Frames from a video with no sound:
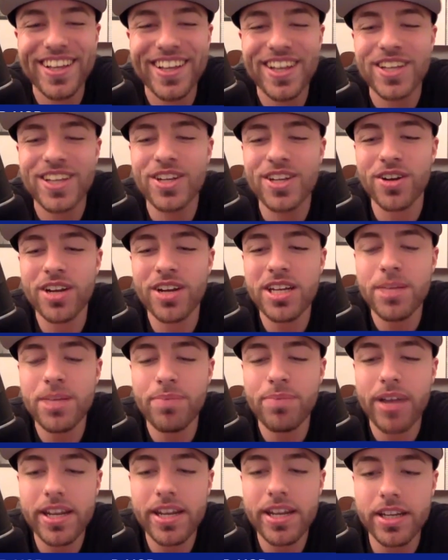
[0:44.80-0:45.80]
You're
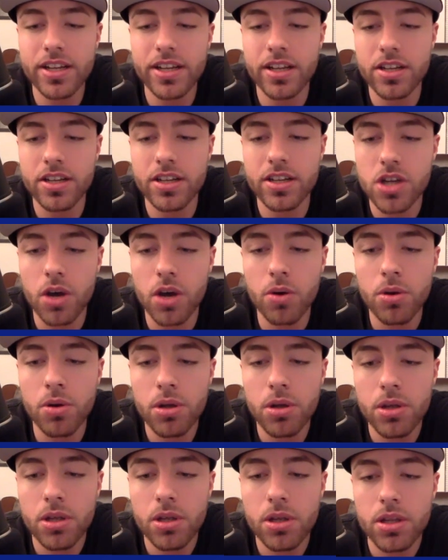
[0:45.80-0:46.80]
independent, so.
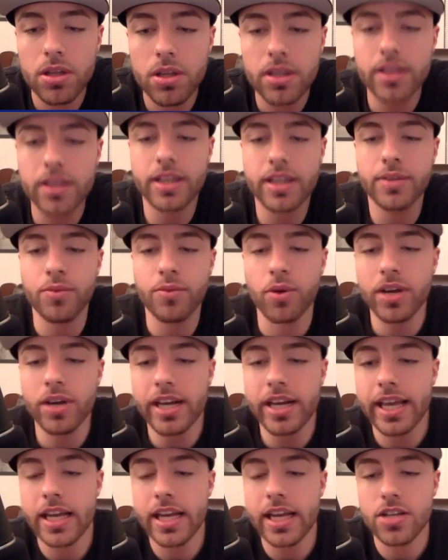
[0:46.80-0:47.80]
We're going
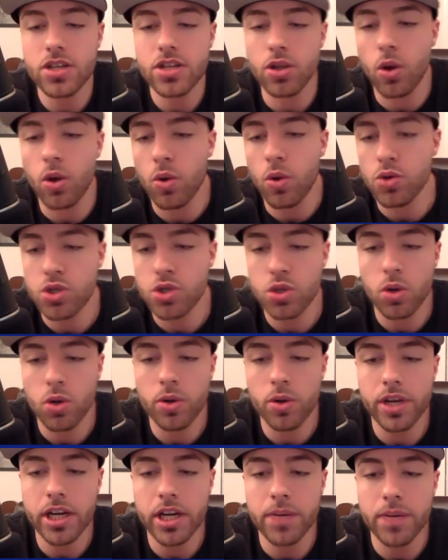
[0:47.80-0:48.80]
to get into the whole
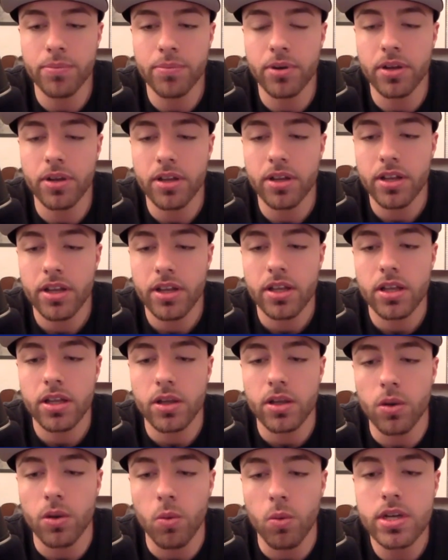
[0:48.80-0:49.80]
story here, but
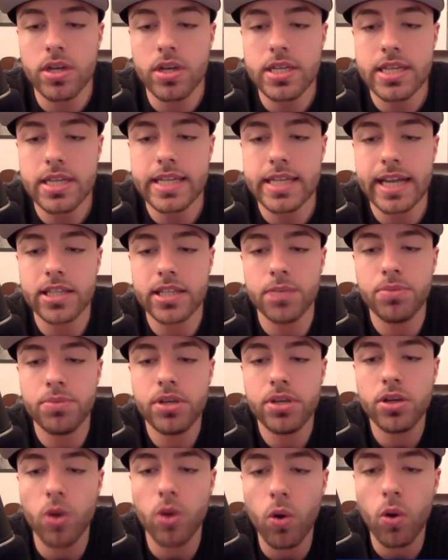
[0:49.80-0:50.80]
what does it take to be
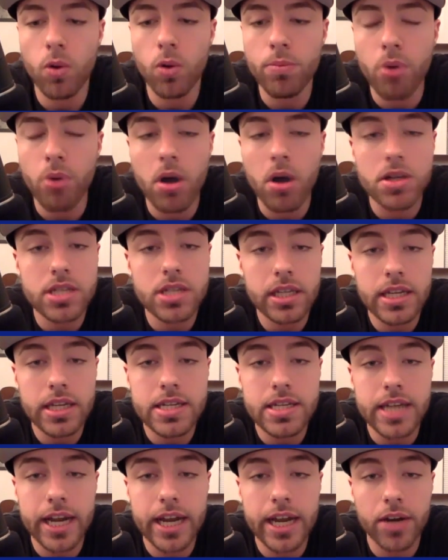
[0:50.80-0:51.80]
your own boss in
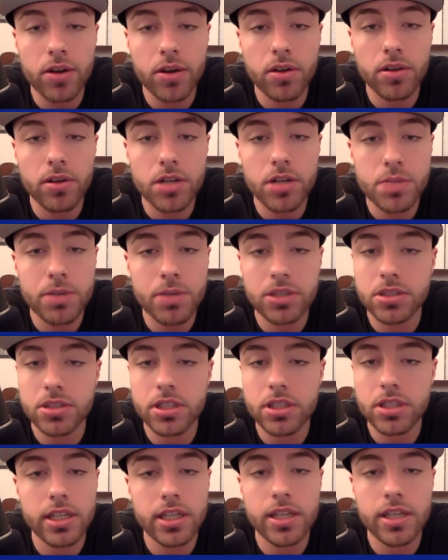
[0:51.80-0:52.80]
this era,
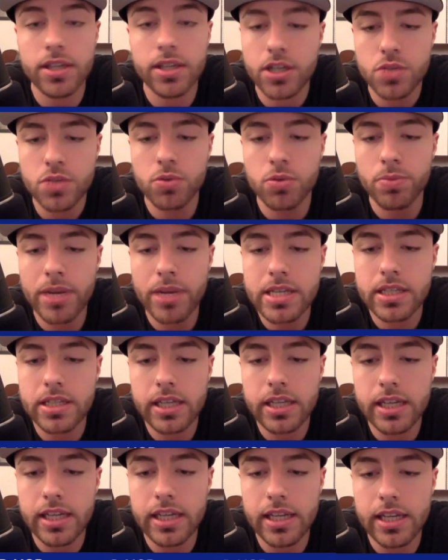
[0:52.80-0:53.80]
especially in the, because we're basically
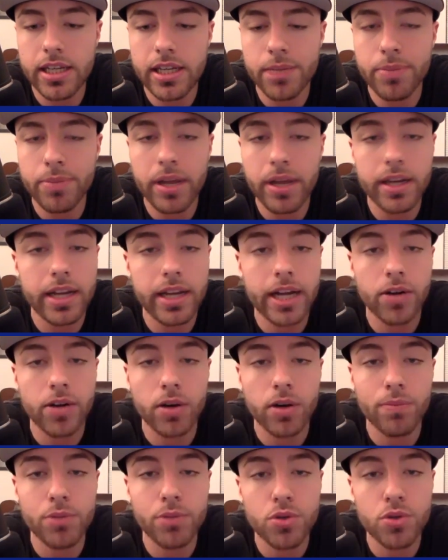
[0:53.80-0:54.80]
in the independent era
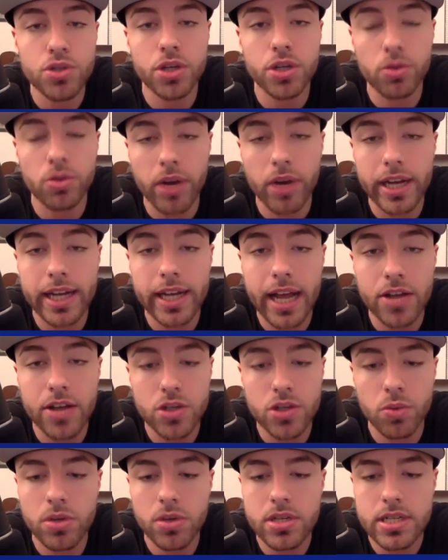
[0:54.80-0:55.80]
of music right now.
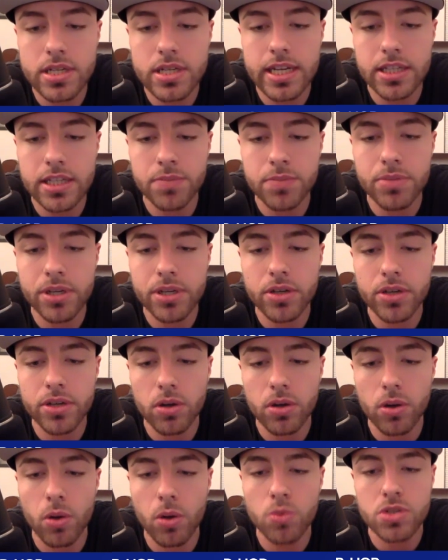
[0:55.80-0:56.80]
So what does it take to be your
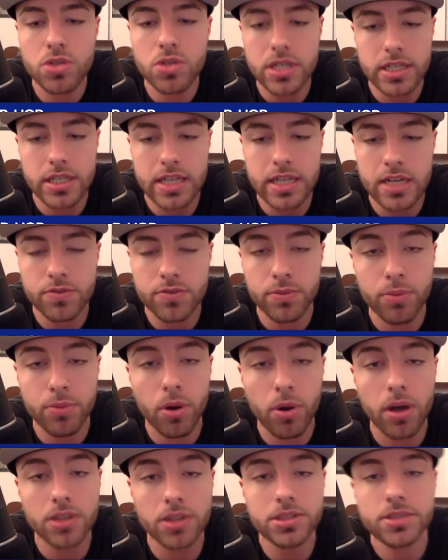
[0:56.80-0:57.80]
own successful
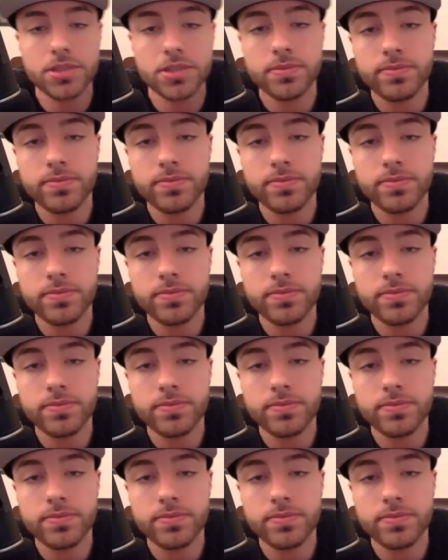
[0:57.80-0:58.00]
boss?